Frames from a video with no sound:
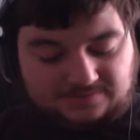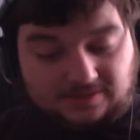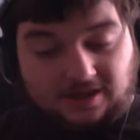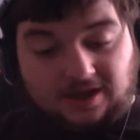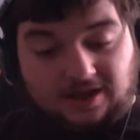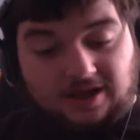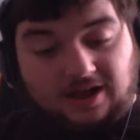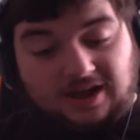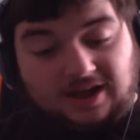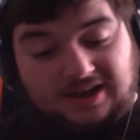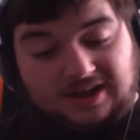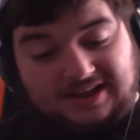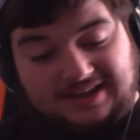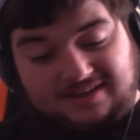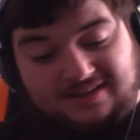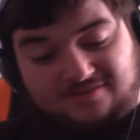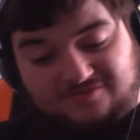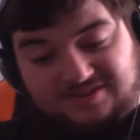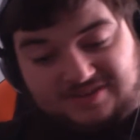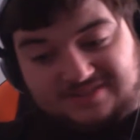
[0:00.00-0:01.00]

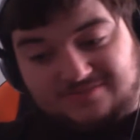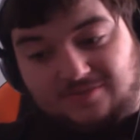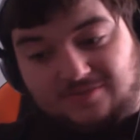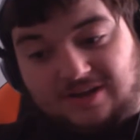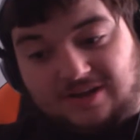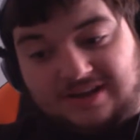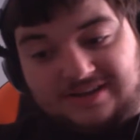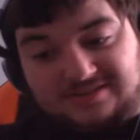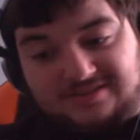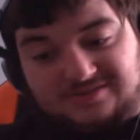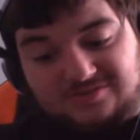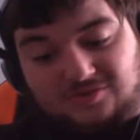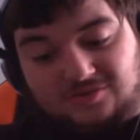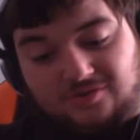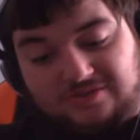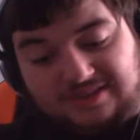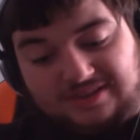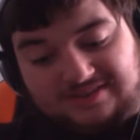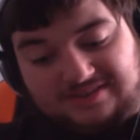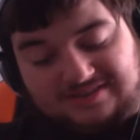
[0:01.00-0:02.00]
Reason why I saw
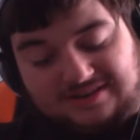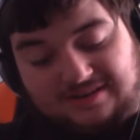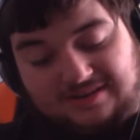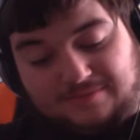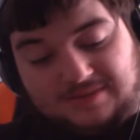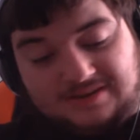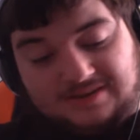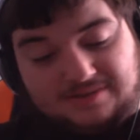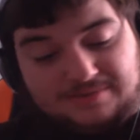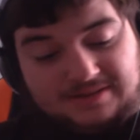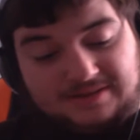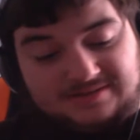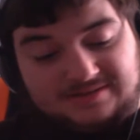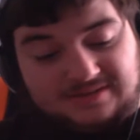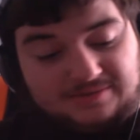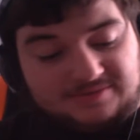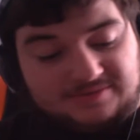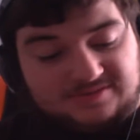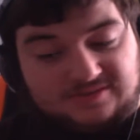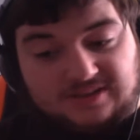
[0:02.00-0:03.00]
this and I immediately picked
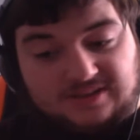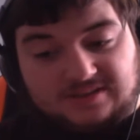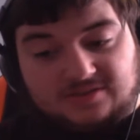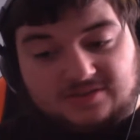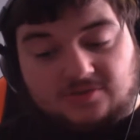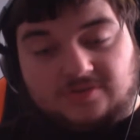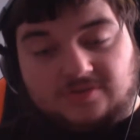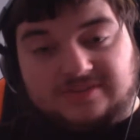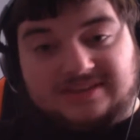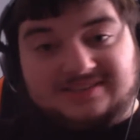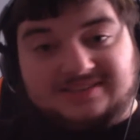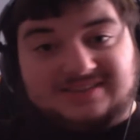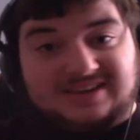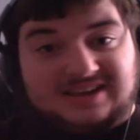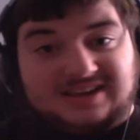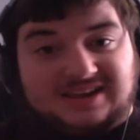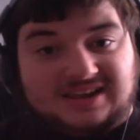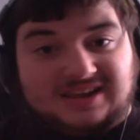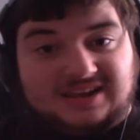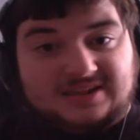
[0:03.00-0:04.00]
up, because I thought there's
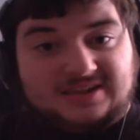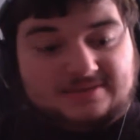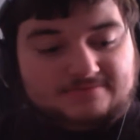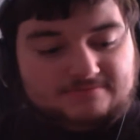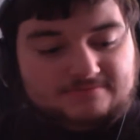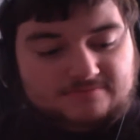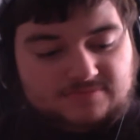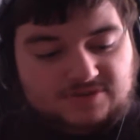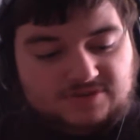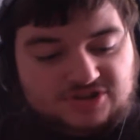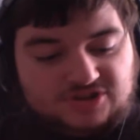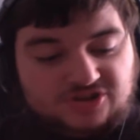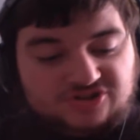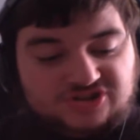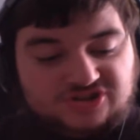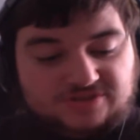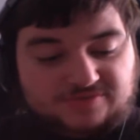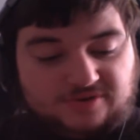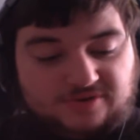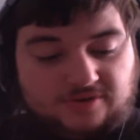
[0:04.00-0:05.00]
a
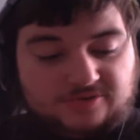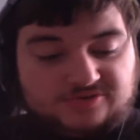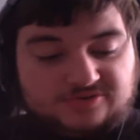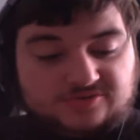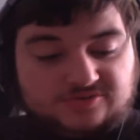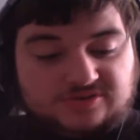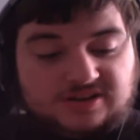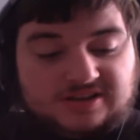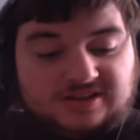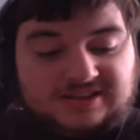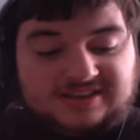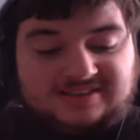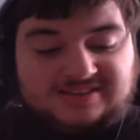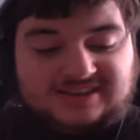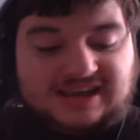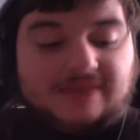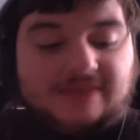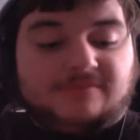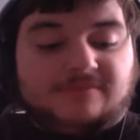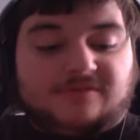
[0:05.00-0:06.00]
YouTuber I watch called Lazy
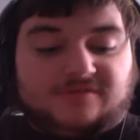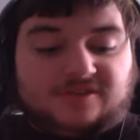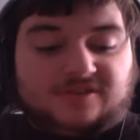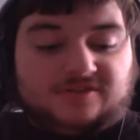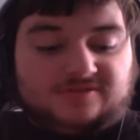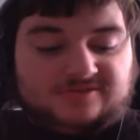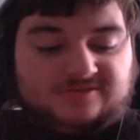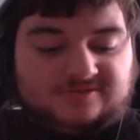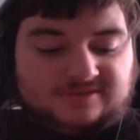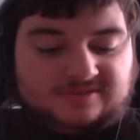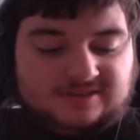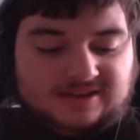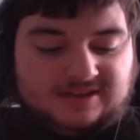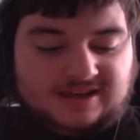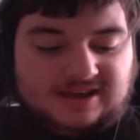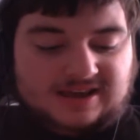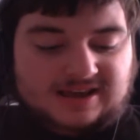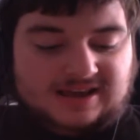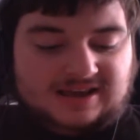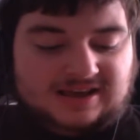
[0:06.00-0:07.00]
Game Reviews.
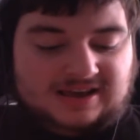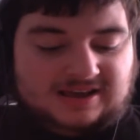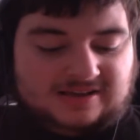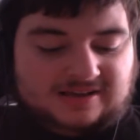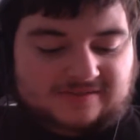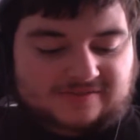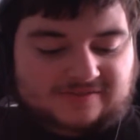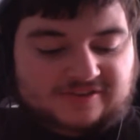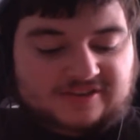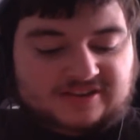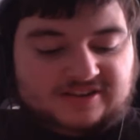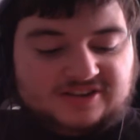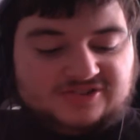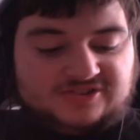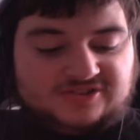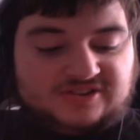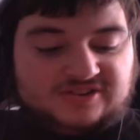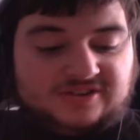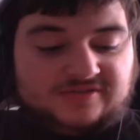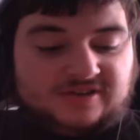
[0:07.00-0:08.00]
For those who
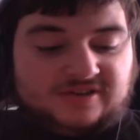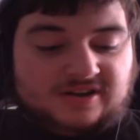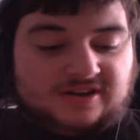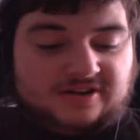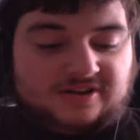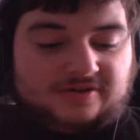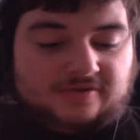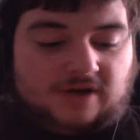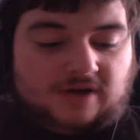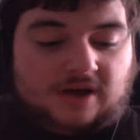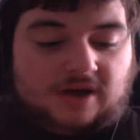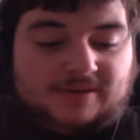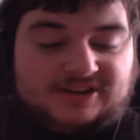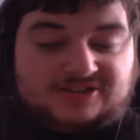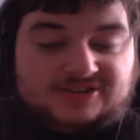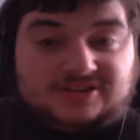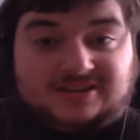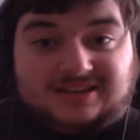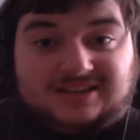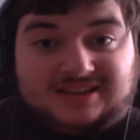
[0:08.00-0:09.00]
don't know, I'm
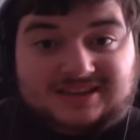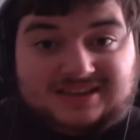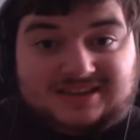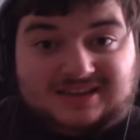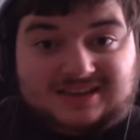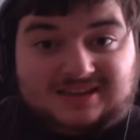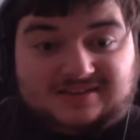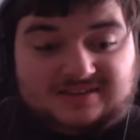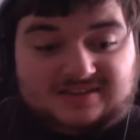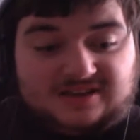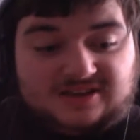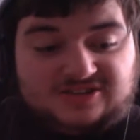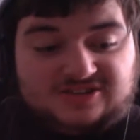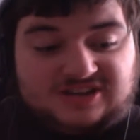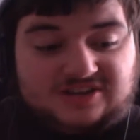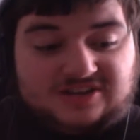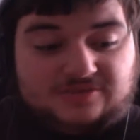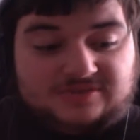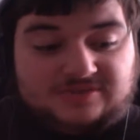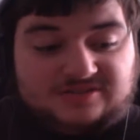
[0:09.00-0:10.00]
actually going to link his
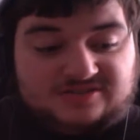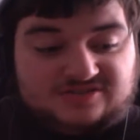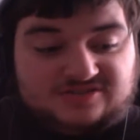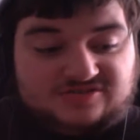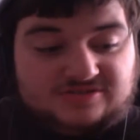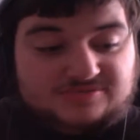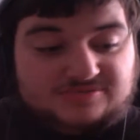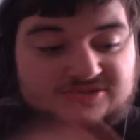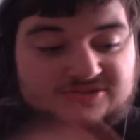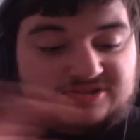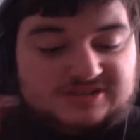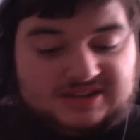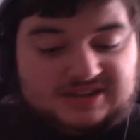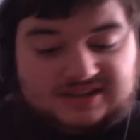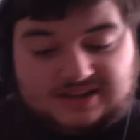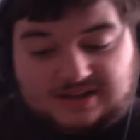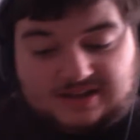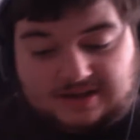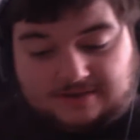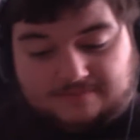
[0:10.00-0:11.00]
channel in the description.
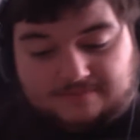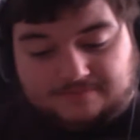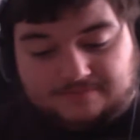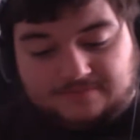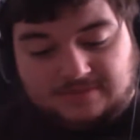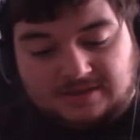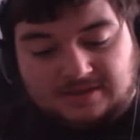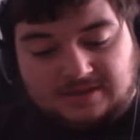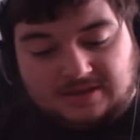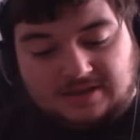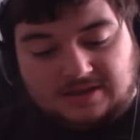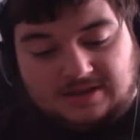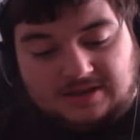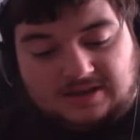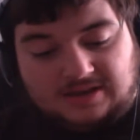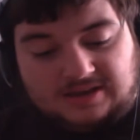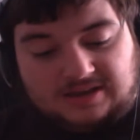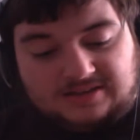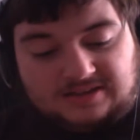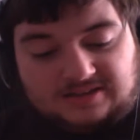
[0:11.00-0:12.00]

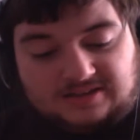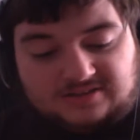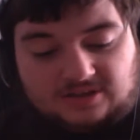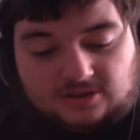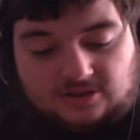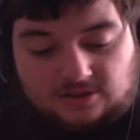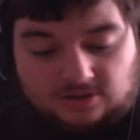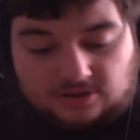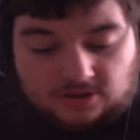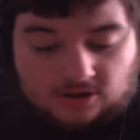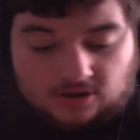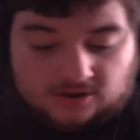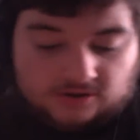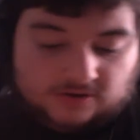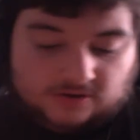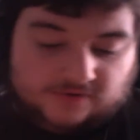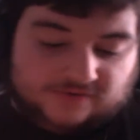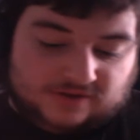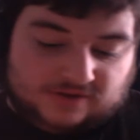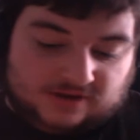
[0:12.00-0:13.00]
He does a lot
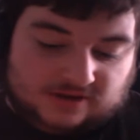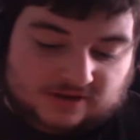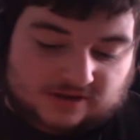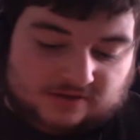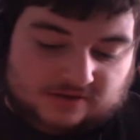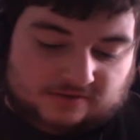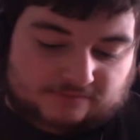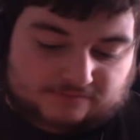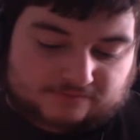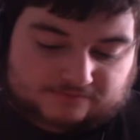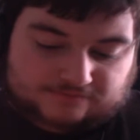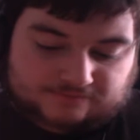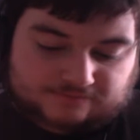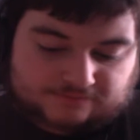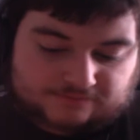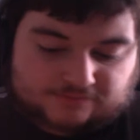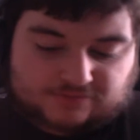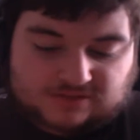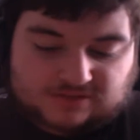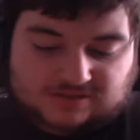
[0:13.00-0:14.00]
of
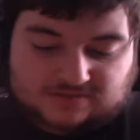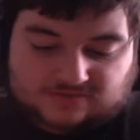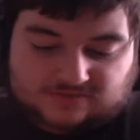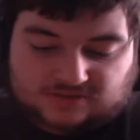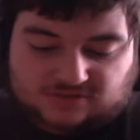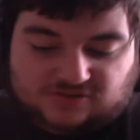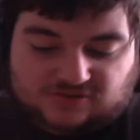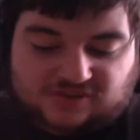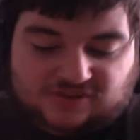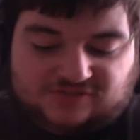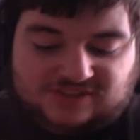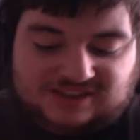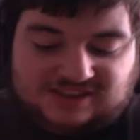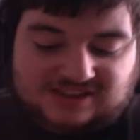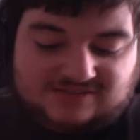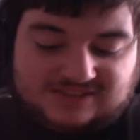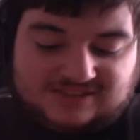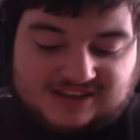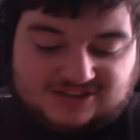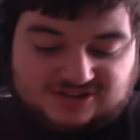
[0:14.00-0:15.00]
thrifting. He
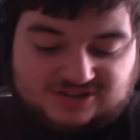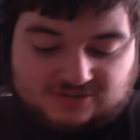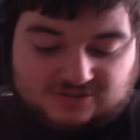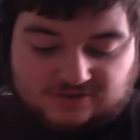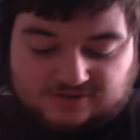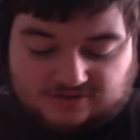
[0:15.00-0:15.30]
was actually the one who